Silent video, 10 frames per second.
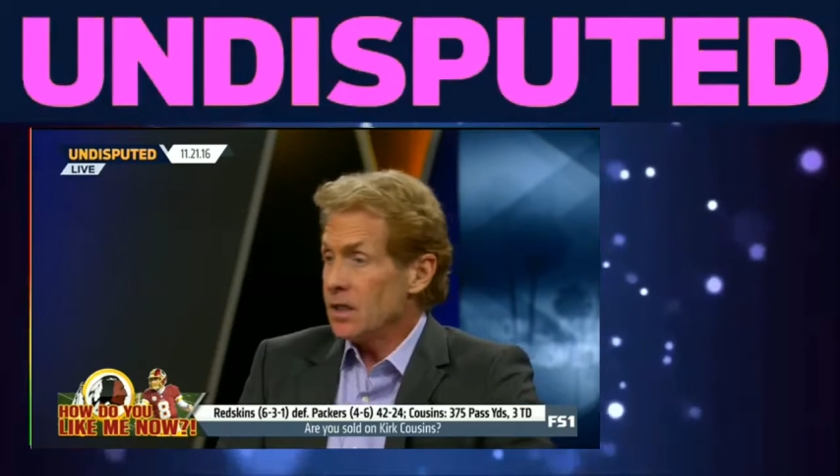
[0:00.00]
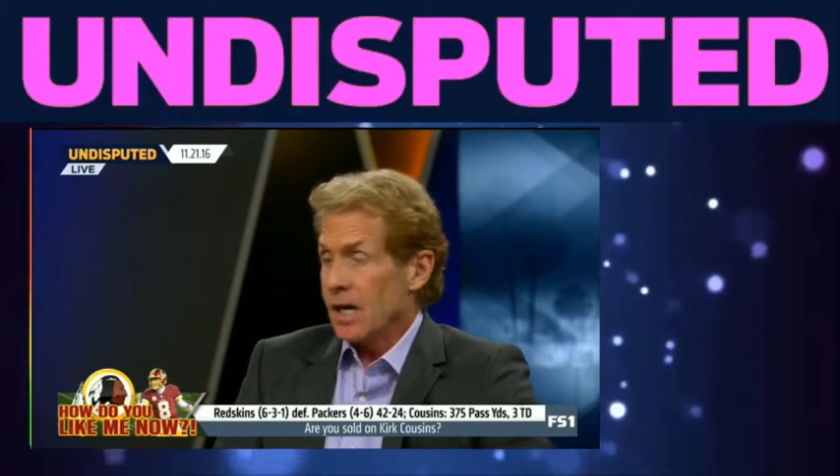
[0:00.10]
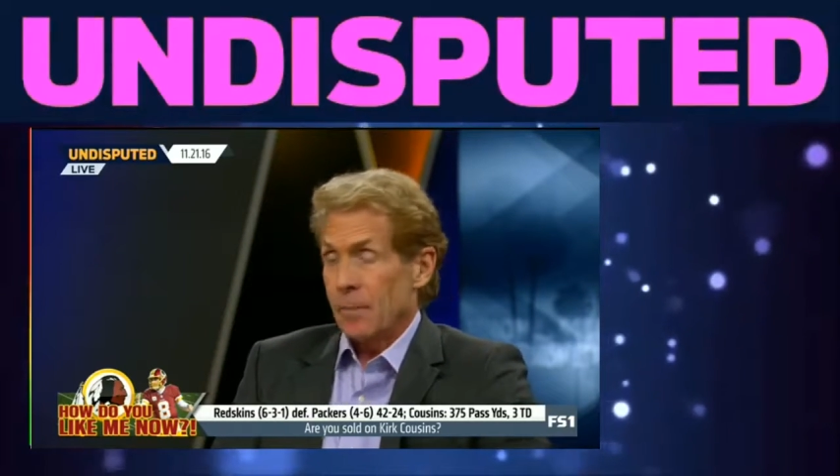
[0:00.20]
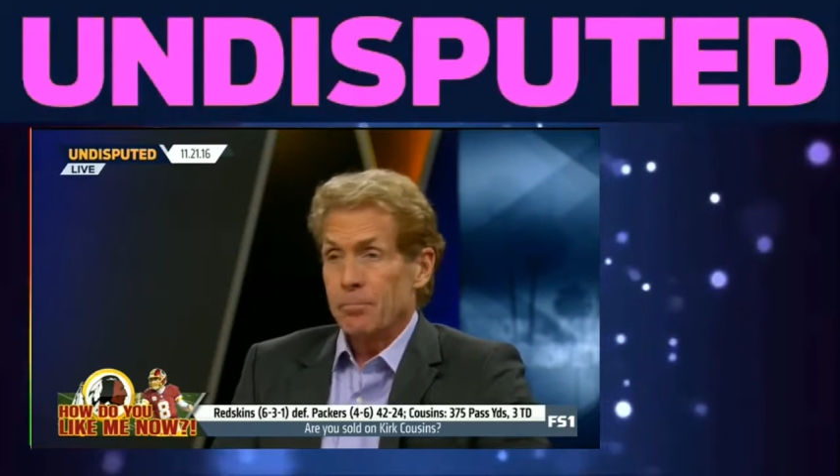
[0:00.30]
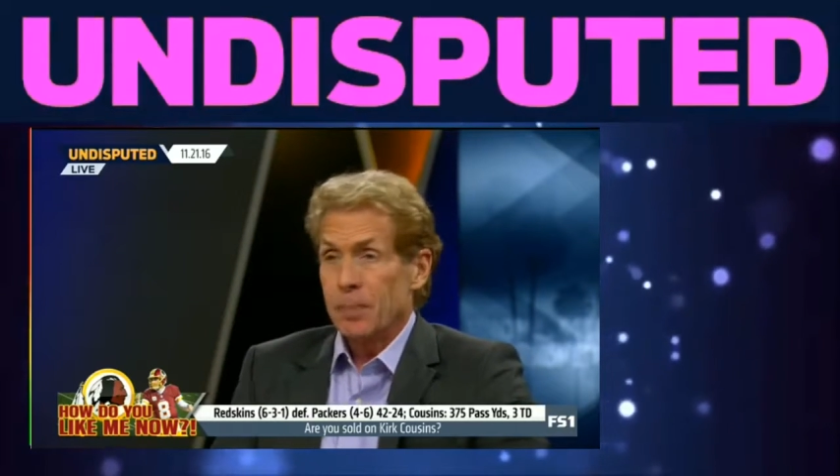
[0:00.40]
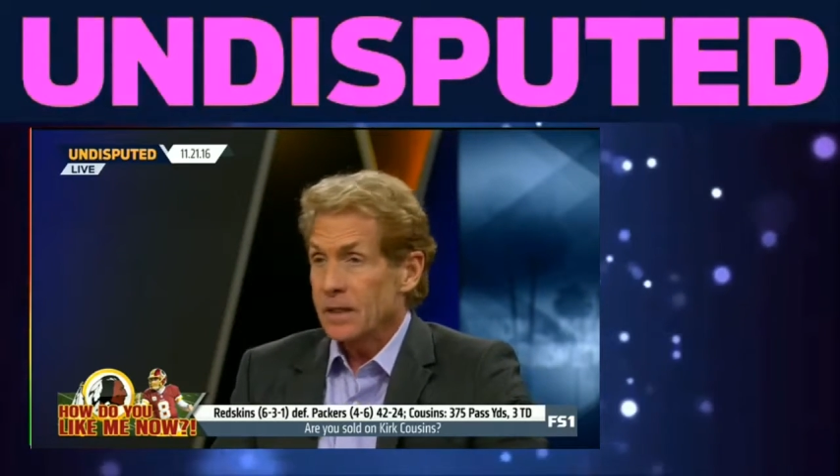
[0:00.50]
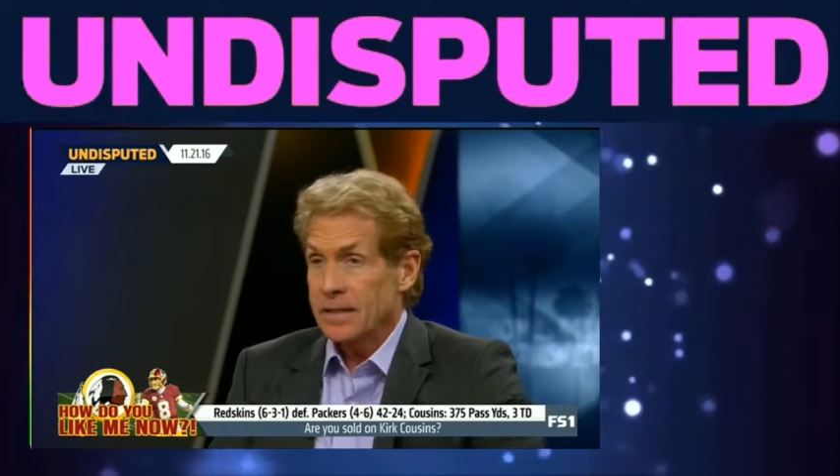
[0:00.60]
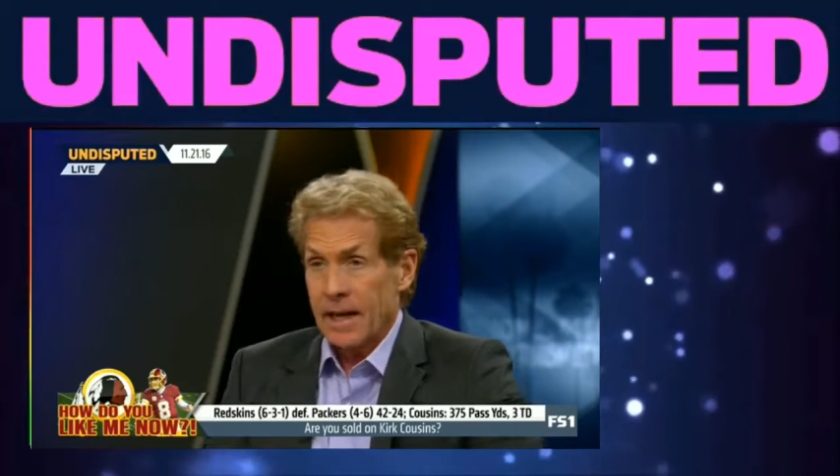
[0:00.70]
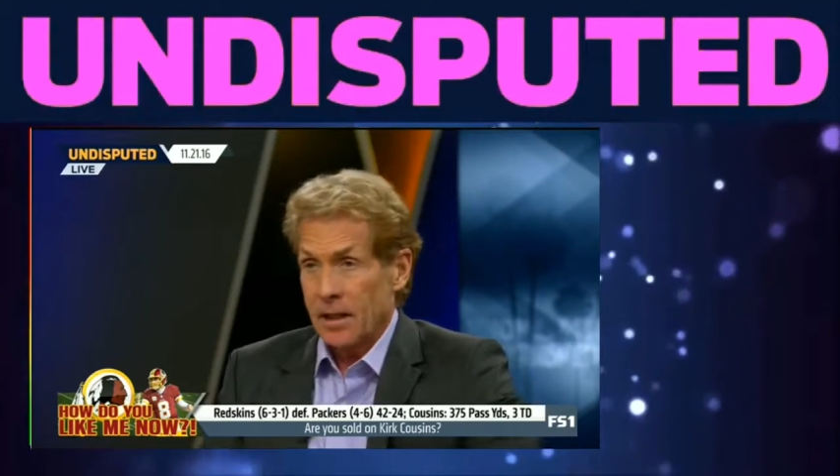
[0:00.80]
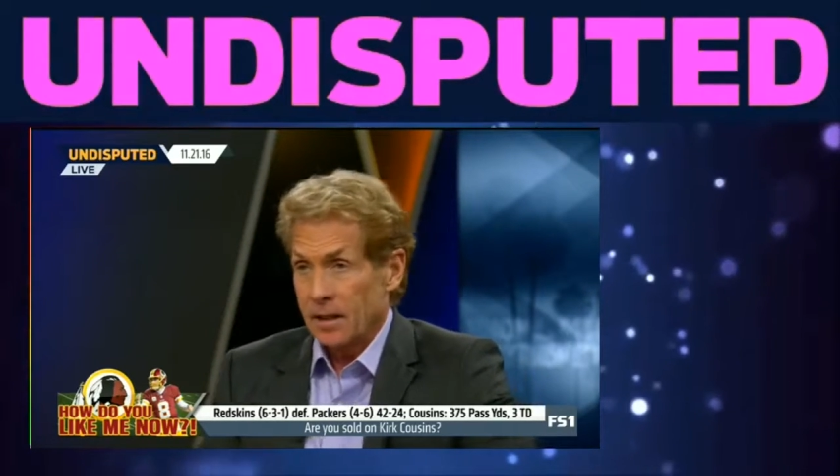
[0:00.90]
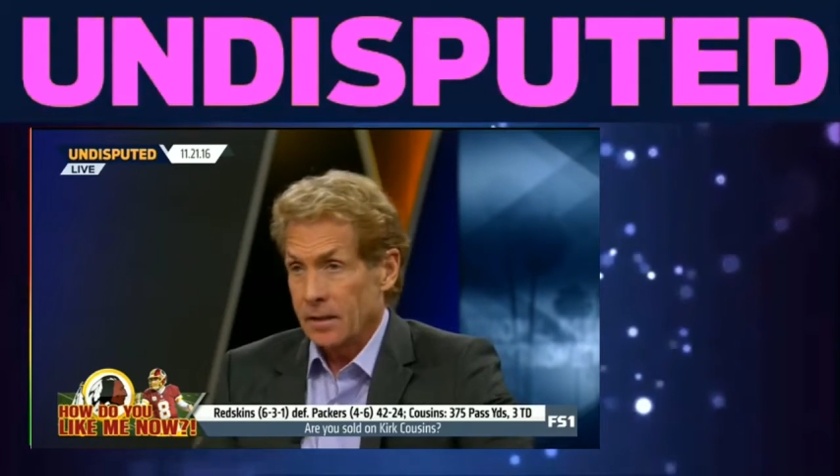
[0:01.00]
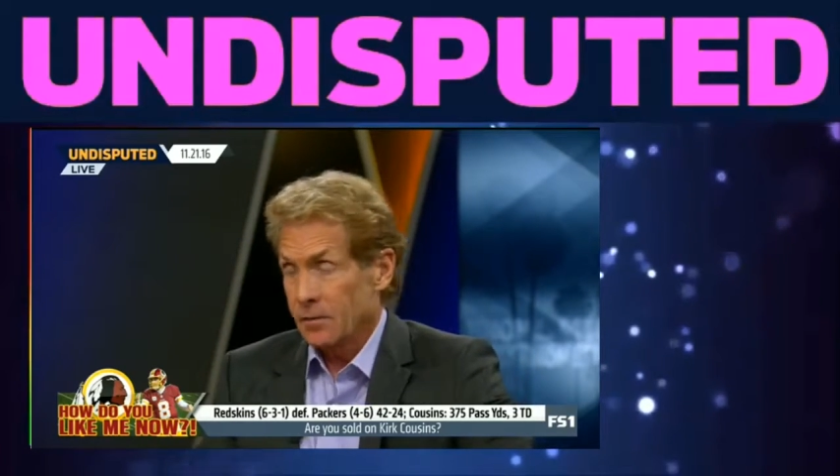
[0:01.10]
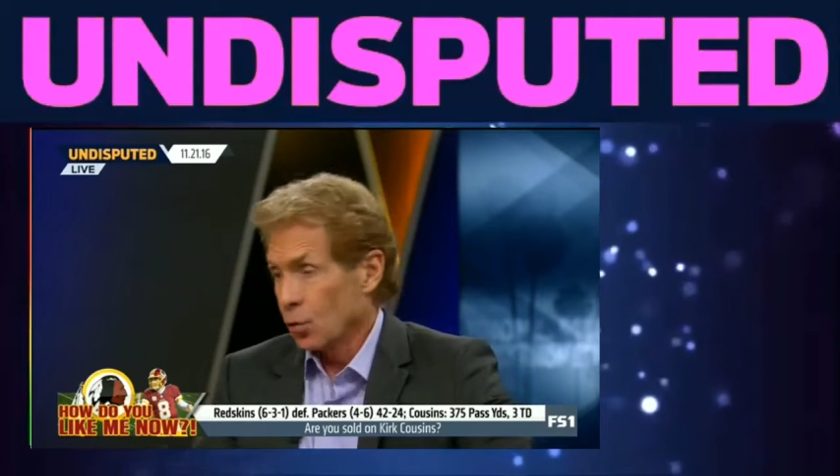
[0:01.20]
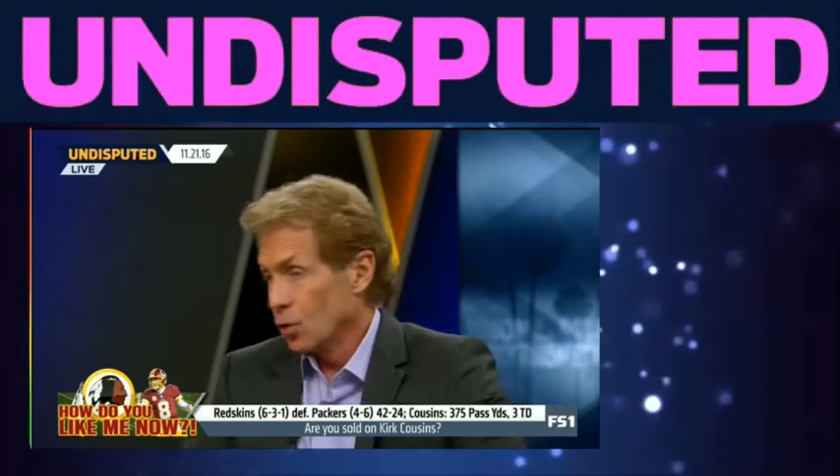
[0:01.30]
he's got big talent.